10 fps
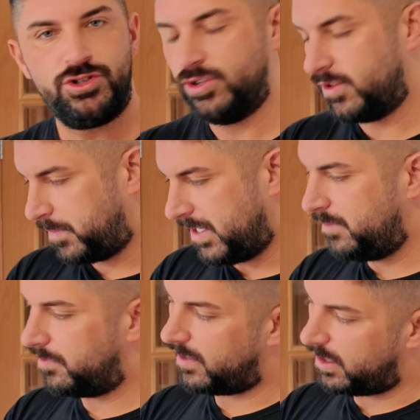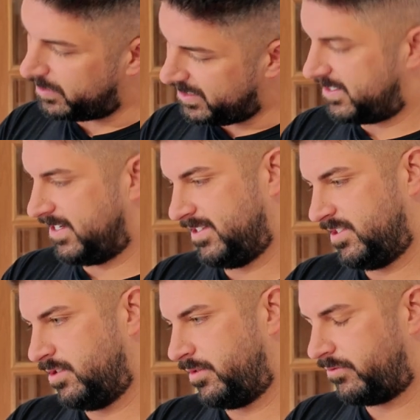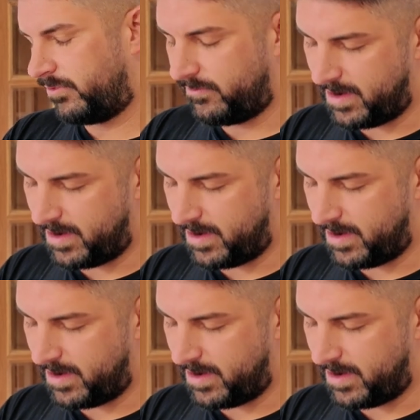show the people how easy it is to do 3